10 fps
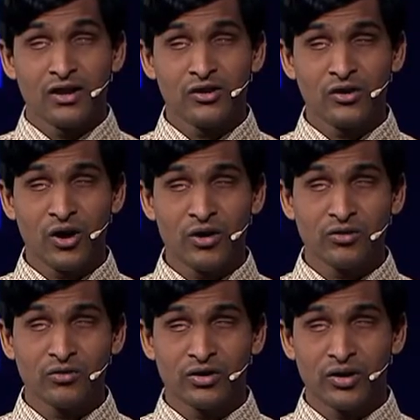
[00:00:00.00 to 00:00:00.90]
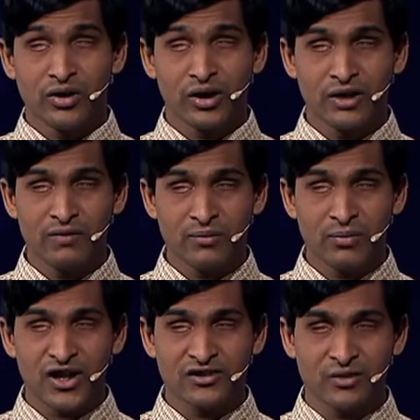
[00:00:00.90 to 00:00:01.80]
You know, giving
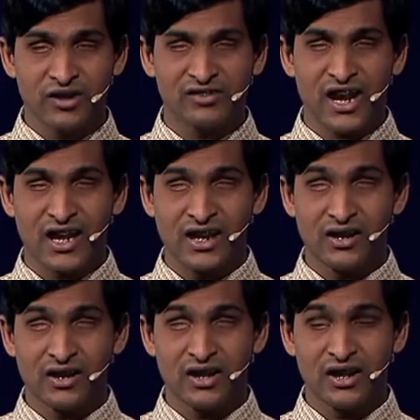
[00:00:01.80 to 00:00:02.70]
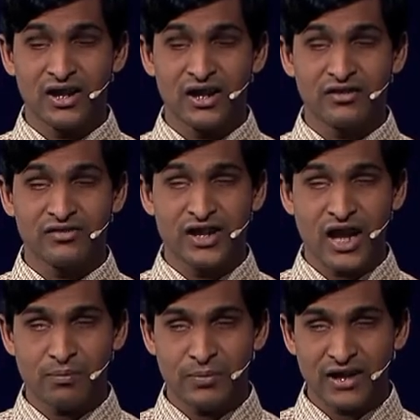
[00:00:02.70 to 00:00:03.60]
birth to a child is the
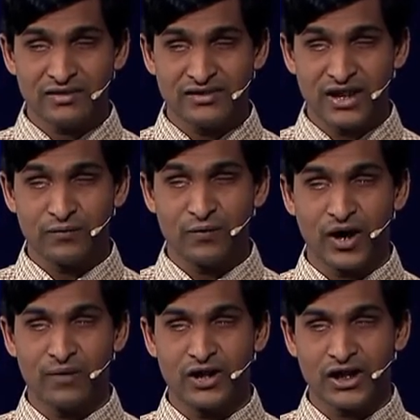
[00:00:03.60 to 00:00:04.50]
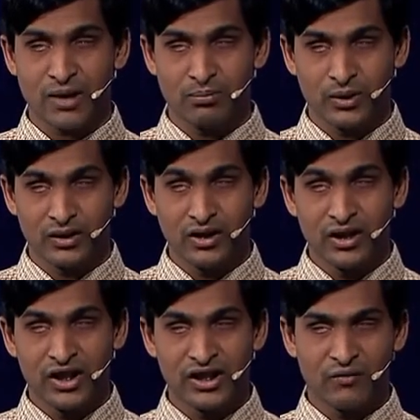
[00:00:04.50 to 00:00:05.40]
happiest thing for every couple
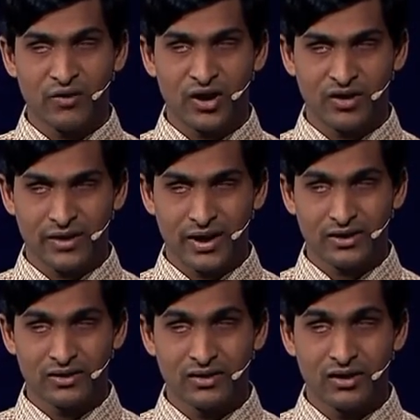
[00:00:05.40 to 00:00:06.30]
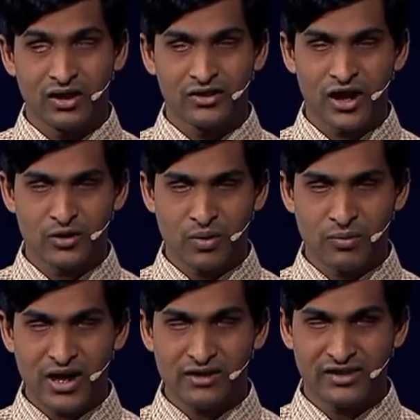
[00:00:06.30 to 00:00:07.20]
in the world, right? That to a
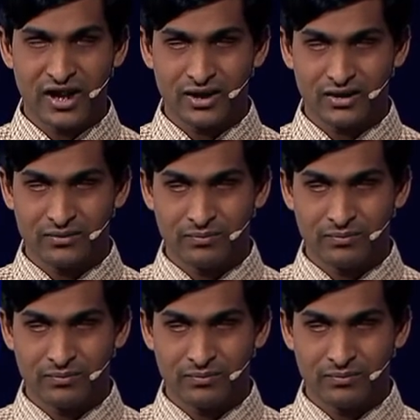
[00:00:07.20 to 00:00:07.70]
male child.